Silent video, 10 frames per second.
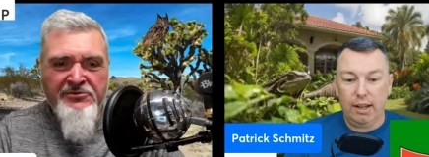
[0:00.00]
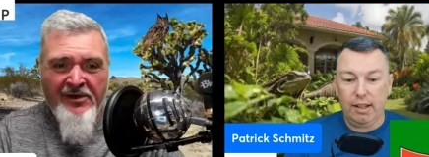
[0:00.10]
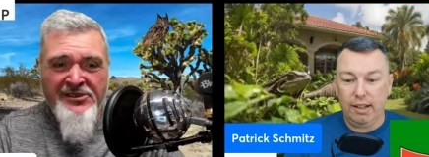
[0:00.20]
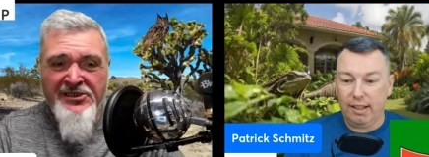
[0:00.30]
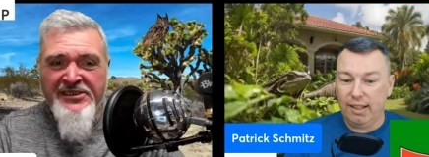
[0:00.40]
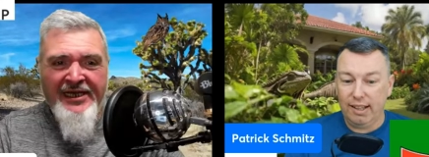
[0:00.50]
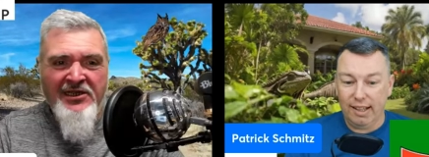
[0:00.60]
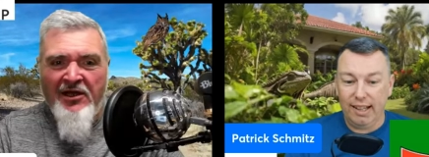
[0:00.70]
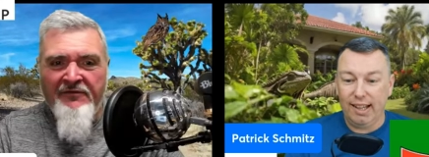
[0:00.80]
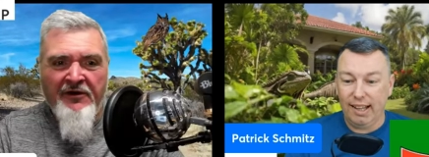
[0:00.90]
Speaker 1: much as I
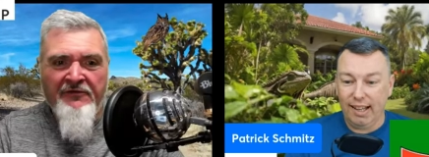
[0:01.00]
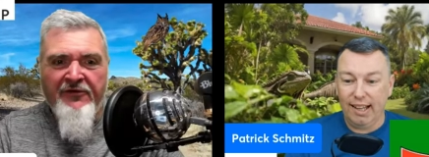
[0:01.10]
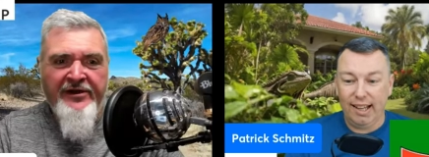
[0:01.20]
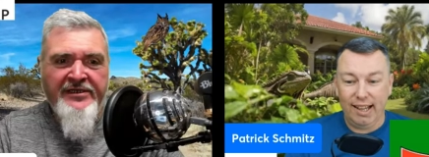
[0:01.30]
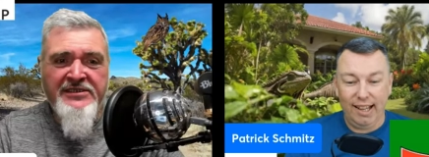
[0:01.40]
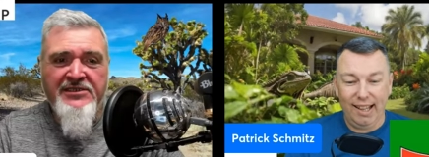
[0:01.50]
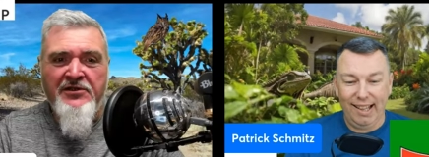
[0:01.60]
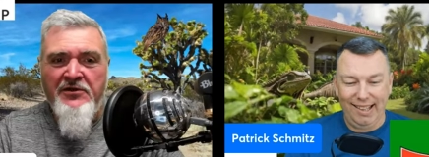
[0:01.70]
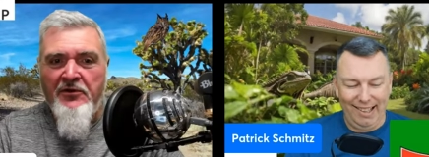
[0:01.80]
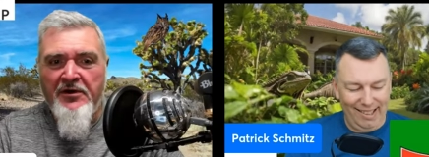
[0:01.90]
love our friends to the
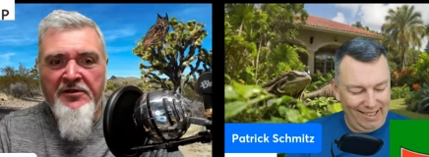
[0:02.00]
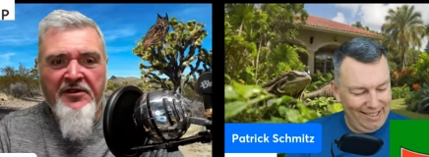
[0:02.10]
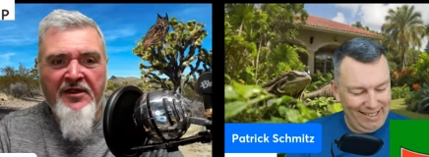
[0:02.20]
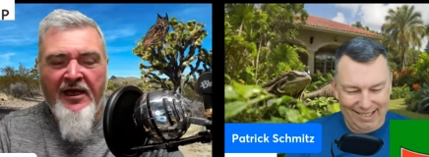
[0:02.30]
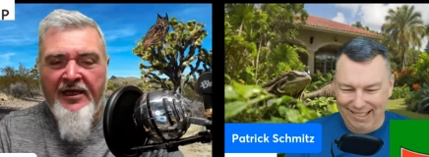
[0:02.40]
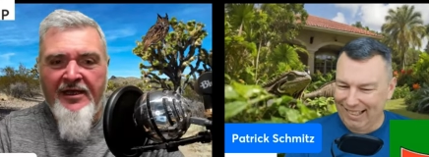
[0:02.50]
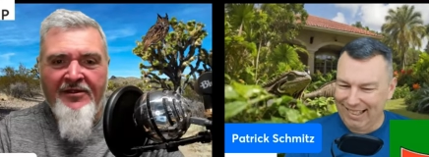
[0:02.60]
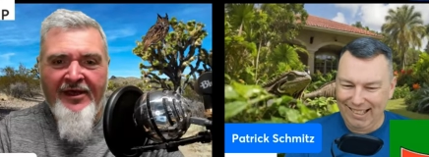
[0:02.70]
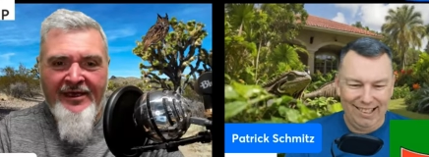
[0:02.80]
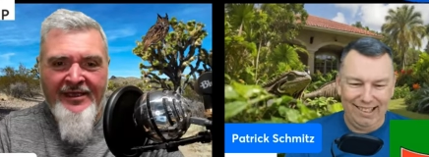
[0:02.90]
yeah. north, I
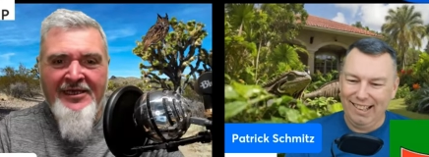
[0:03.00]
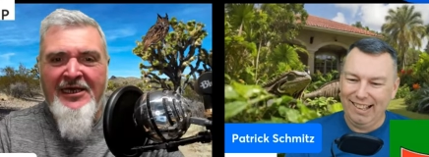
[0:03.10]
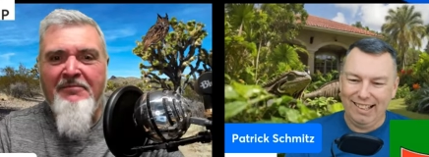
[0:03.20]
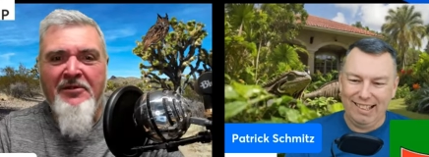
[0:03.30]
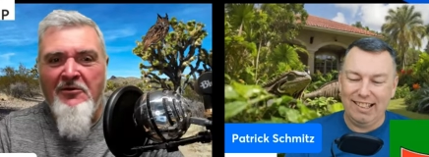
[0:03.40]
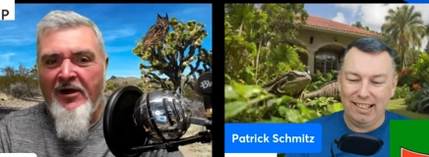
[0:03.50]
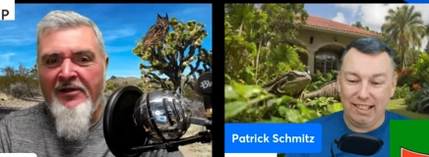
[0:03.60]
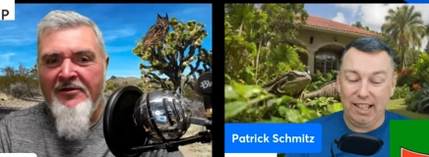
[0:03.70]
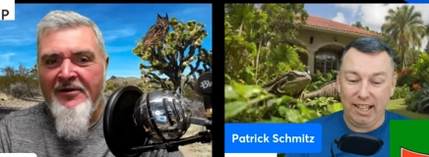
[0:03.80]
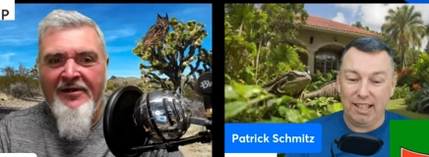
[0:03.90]
they can keep their
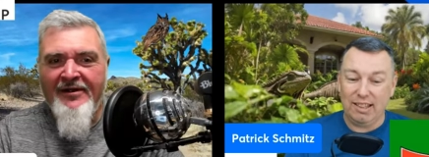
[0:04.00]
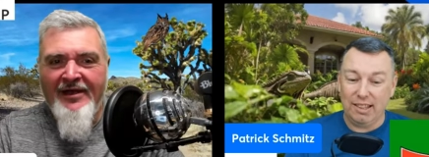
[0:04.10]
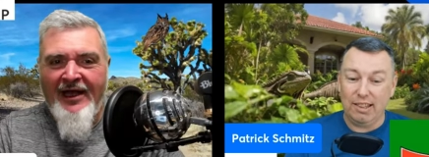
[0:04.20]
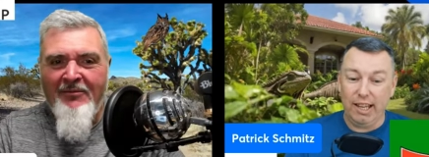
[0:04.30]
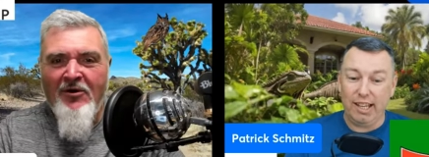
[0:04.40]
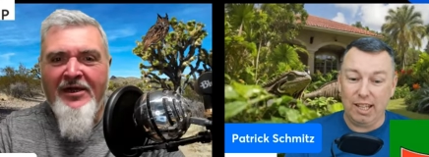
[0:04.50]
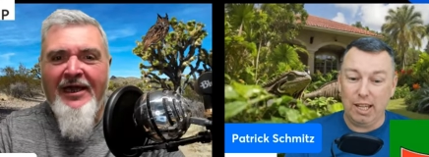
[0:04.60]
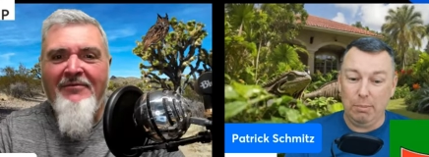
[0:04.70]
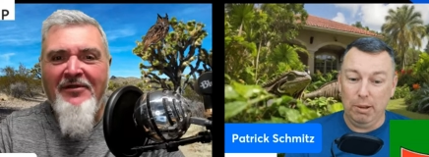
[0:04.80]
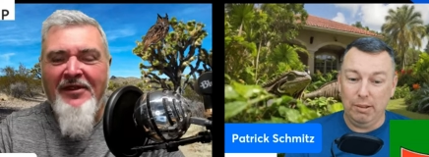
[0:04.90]
weather. Uh, they I'm okay
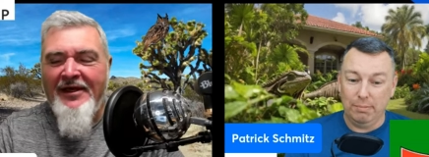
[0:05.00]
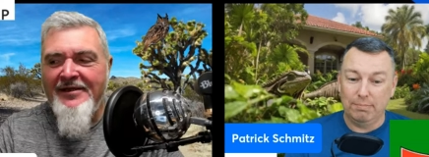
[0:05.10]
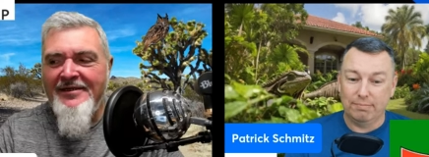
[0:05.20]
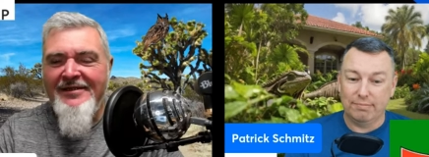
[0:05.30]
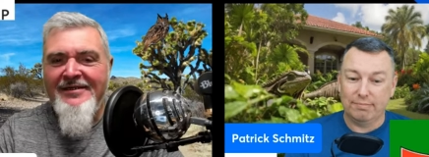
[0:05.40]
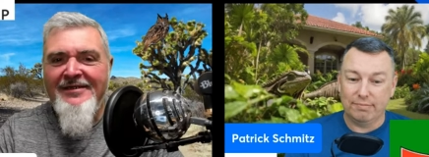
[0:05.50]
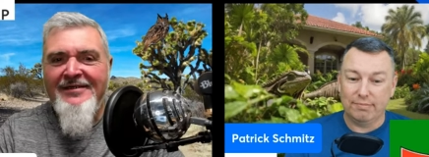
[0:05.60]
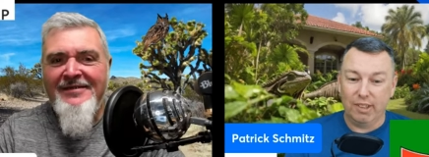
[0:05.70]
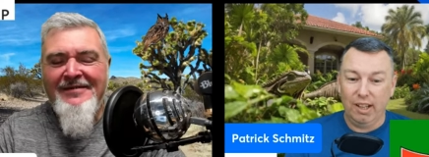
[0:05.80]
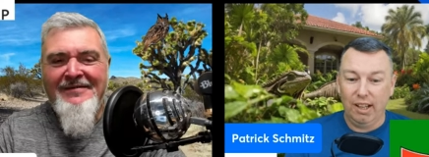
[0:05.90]
with that.
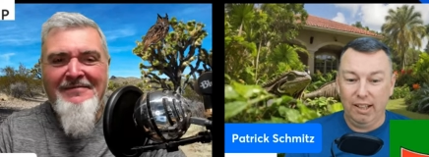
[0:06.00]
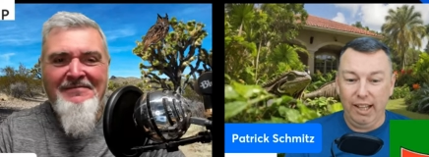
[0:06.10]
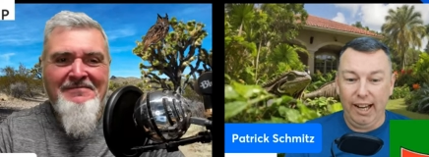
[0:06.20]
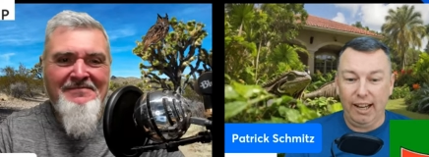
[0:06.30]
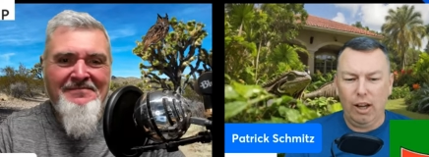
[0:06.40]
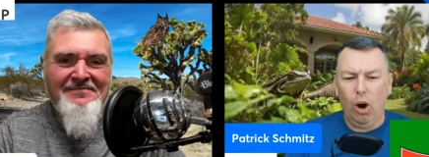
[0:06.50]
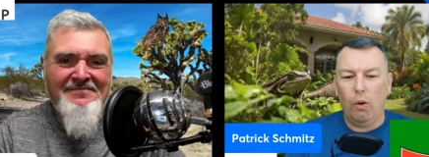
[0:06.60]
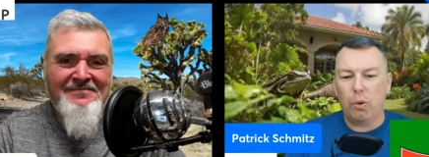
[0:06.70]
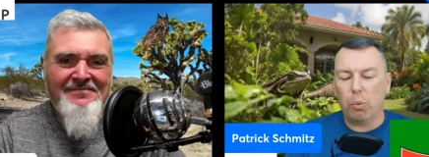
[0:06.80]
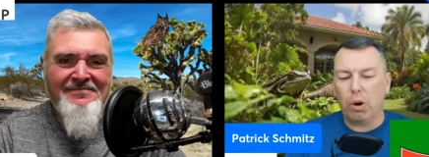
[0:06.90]
Speaker 2: Yeah,
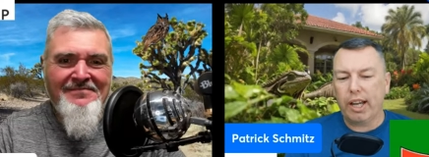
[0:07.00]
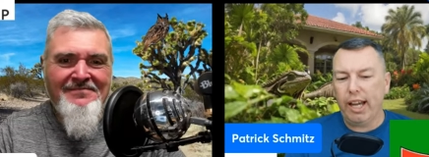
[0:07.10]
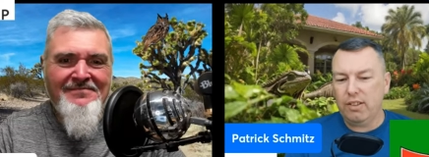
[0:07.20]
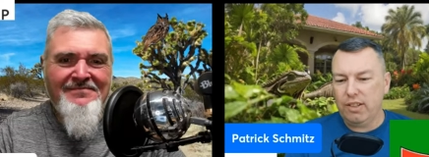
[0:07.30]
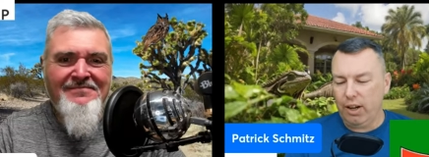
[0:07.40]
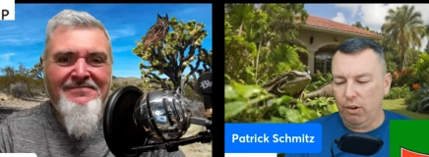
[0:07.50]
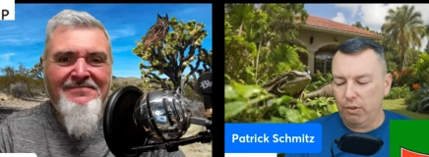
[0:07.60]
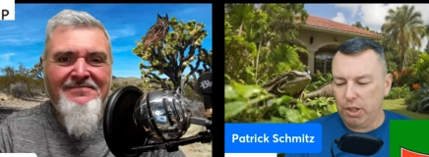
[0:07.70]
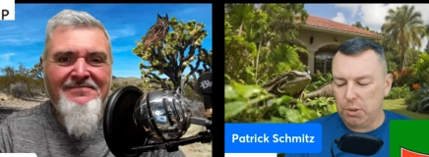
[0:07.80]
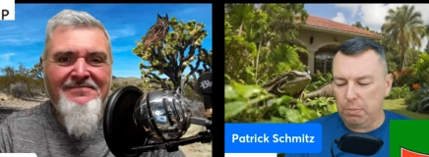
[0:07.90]
over where Ken's at, over
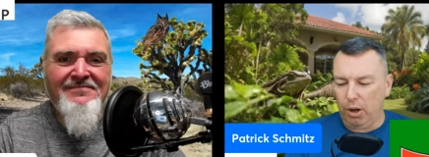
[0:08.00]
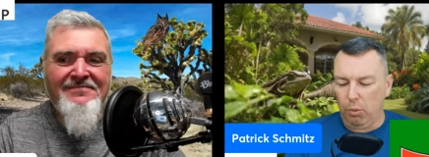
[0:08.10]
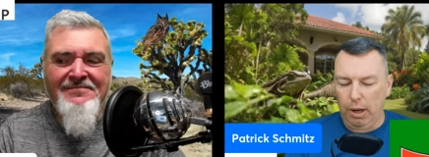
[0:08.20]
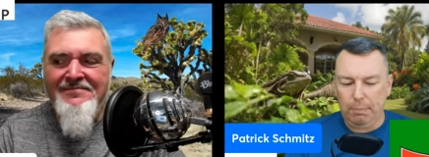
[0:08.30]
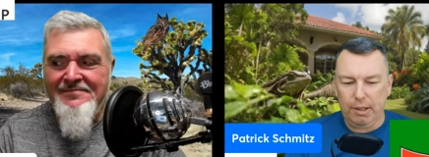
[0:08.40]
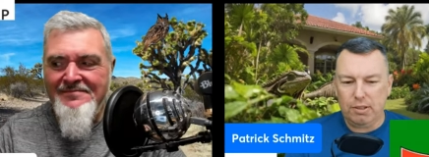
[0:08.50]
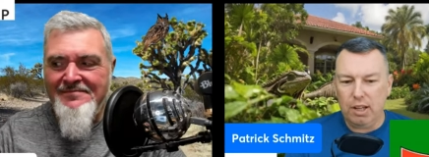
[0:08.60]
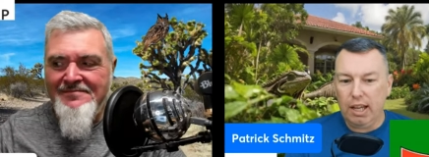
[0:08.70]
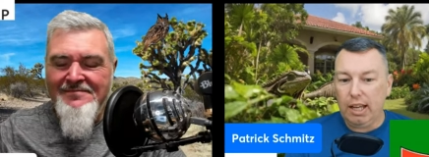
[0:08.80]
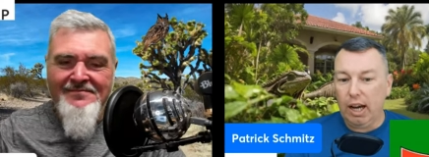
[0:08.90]
at Spa Weapons.
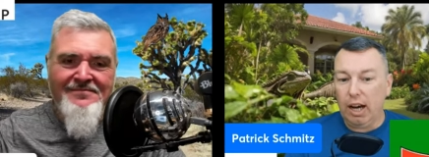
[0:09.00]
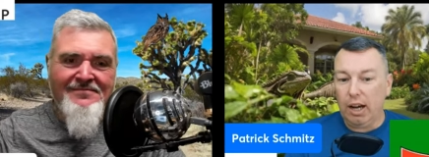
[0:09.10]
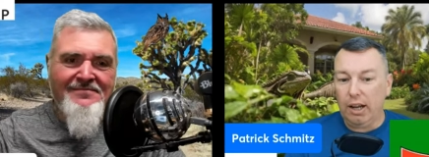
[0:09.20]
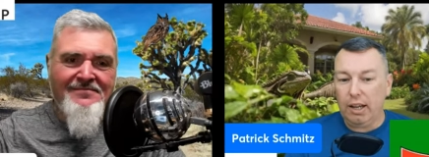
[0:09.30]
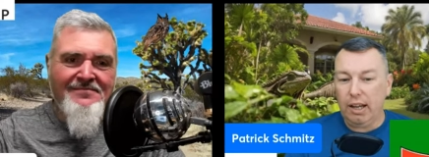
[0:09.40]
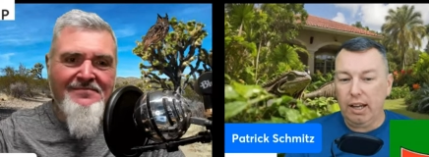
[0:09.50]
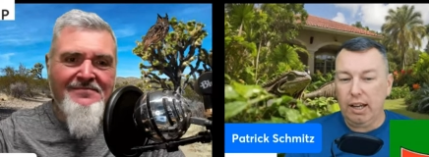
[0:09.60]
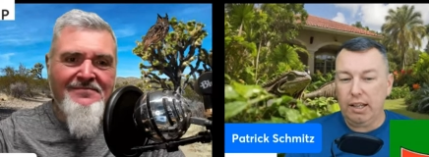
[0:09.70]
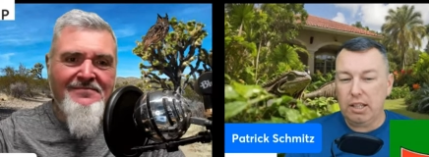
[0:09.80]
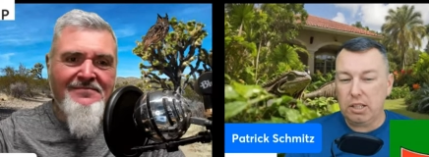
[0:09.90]
Uh,
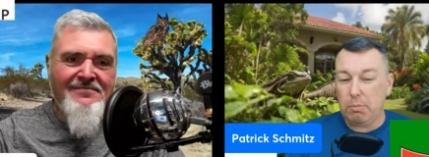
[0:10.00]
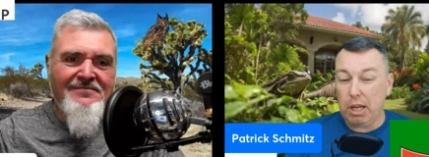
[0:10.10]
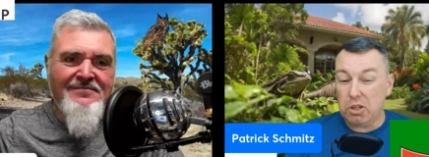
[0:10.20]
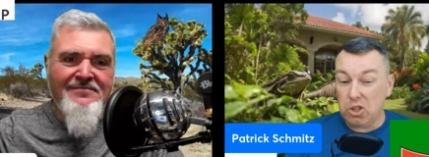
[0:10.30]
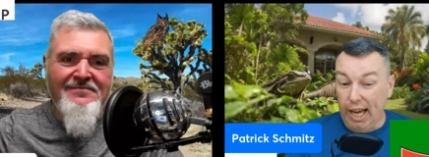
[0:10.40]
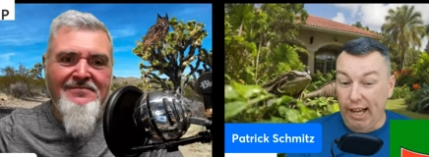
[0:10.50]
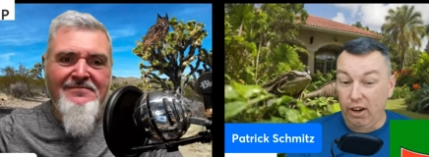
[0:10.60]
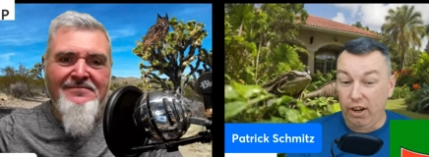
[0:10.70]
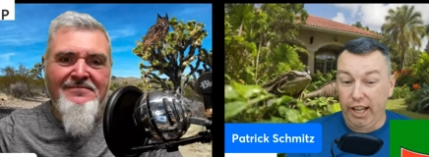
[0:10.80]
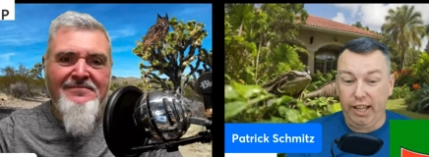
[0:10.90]
this would be a
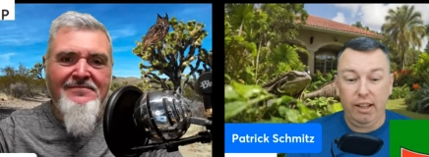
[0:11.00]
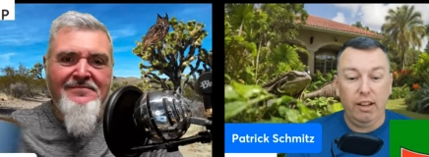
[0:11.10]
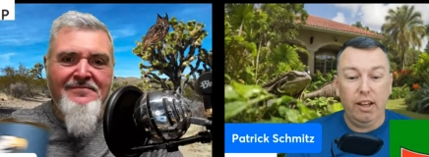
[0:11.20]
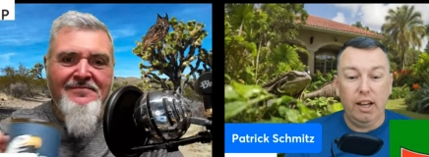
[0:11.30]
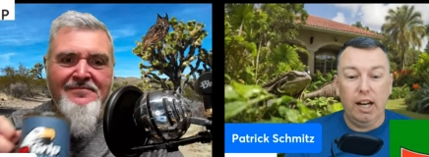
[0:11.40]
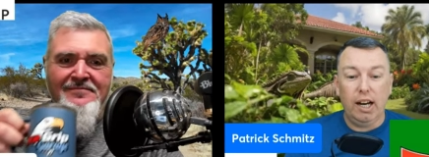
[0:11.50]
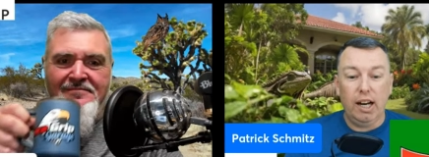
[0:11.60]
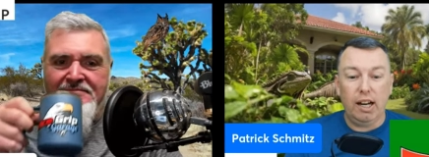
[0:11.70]
Saturday uh,